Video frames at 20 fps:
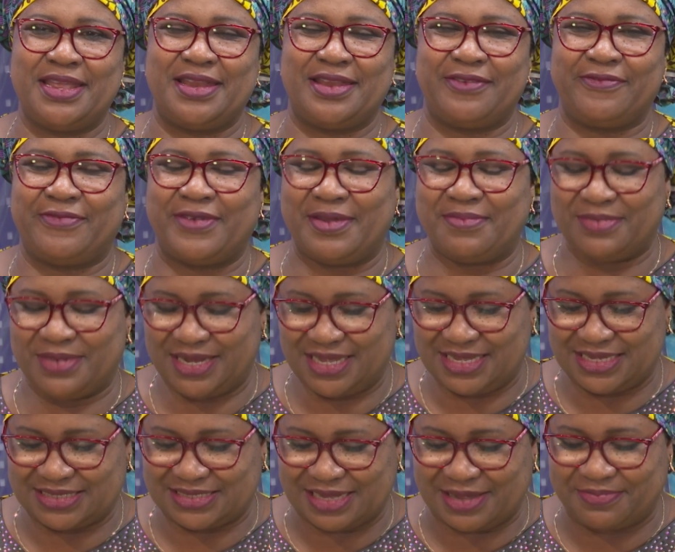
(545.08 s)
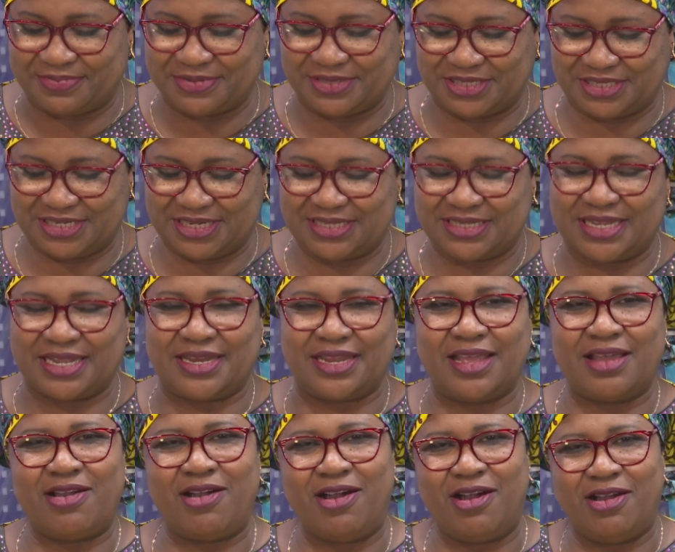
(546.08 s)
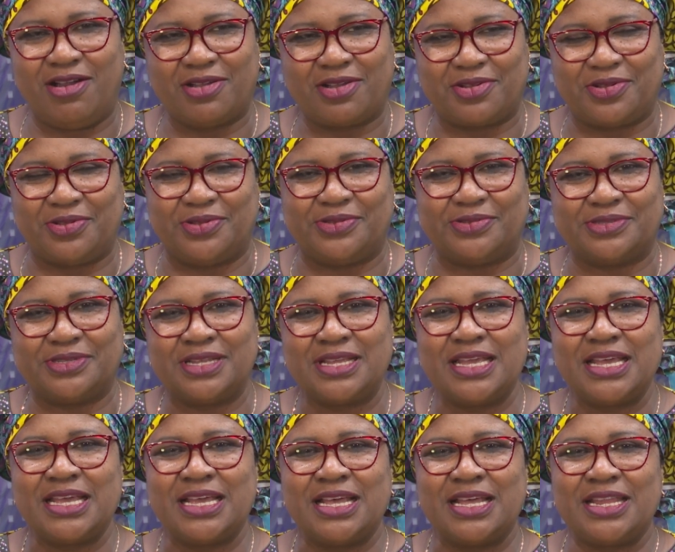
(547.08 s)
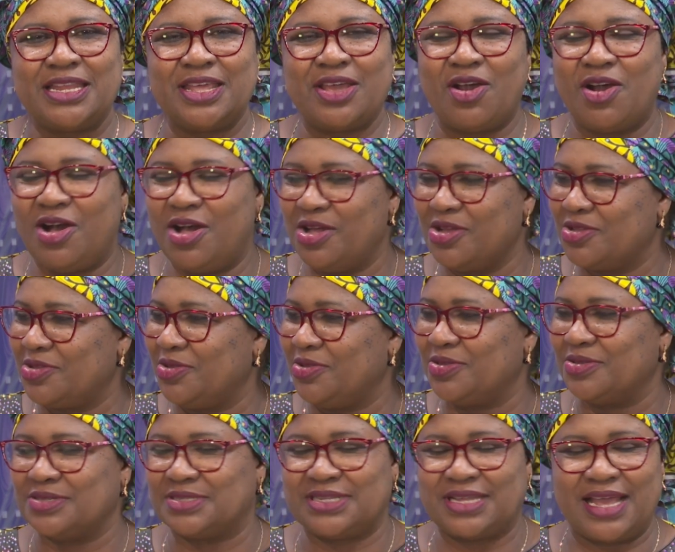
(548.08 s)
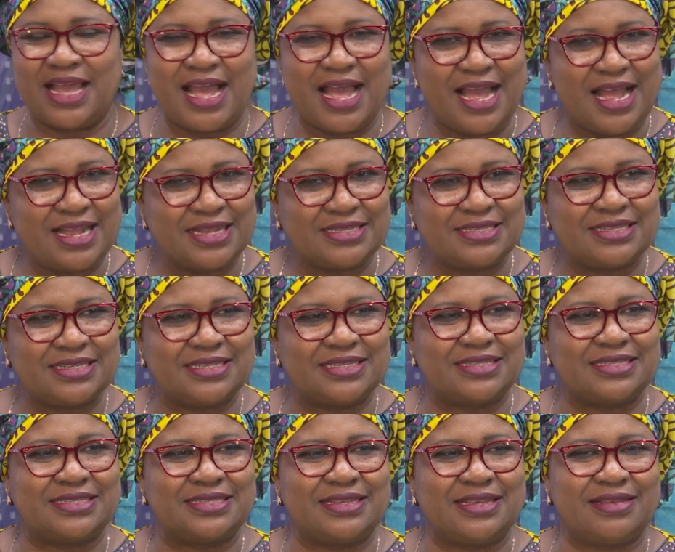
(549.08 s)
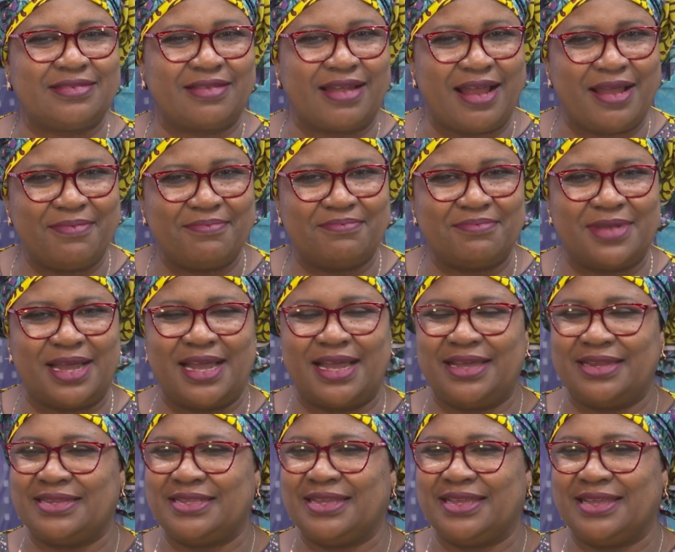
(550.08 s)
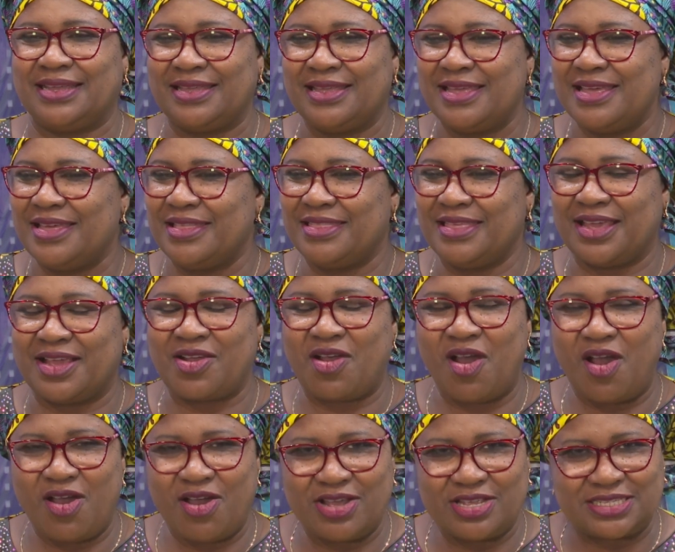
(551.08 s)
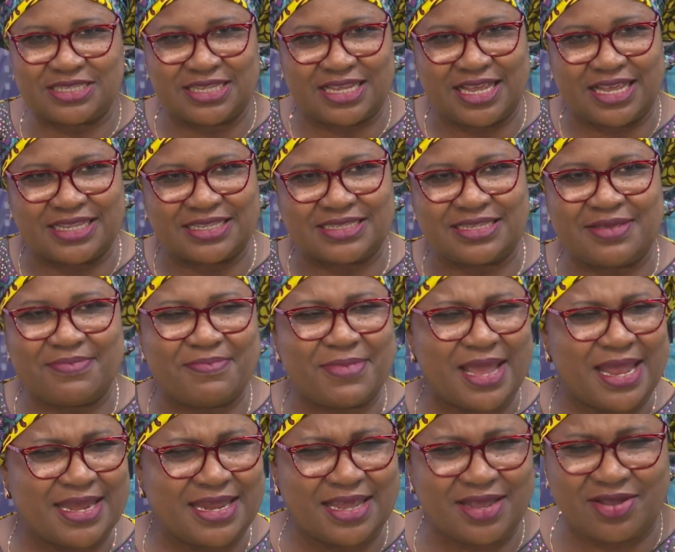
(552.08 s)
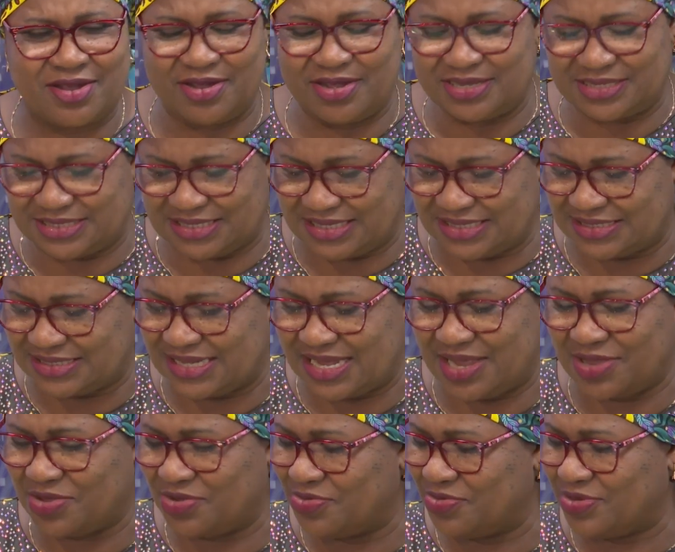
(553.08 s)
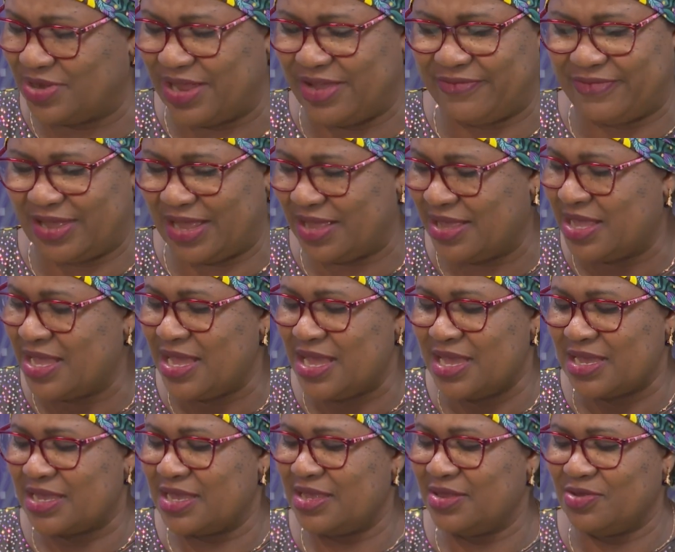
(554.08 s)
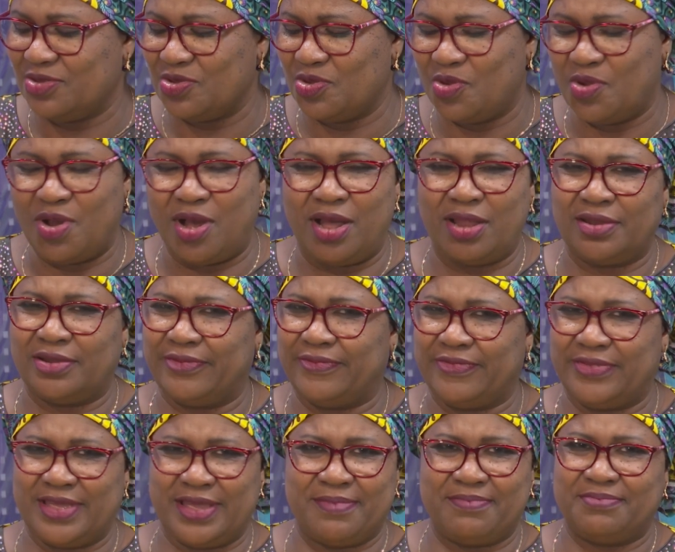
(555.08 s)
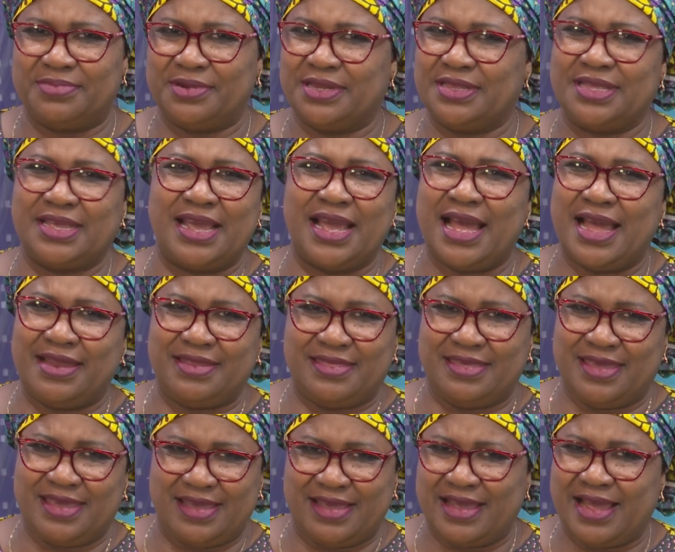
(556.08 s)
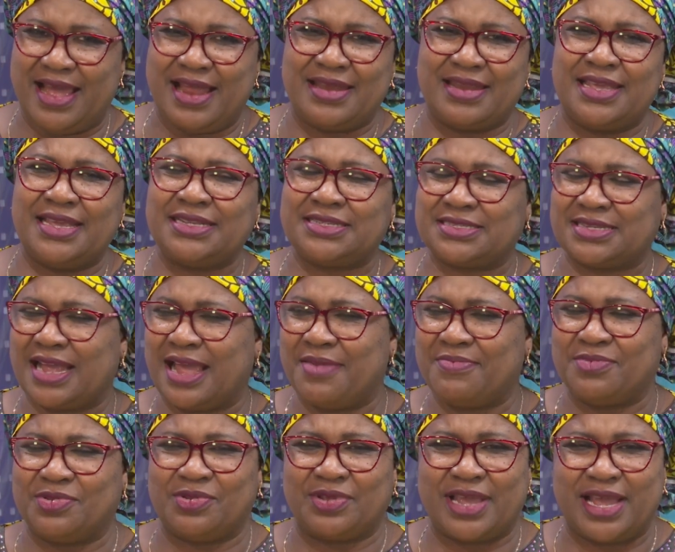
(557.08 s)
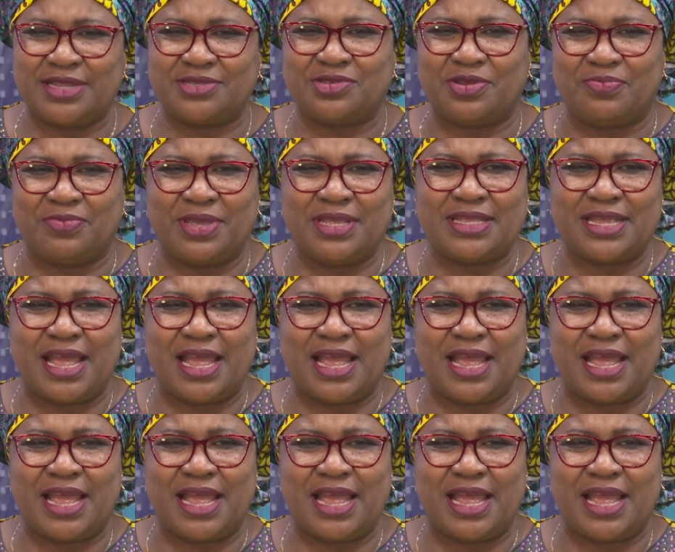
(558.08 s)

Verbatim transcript: in the family is appreciated. The uncle, the uncles, the aunties, the grandma, the the cousins, the many cousins that you will never know all of them, but they are there. And each time you get to meet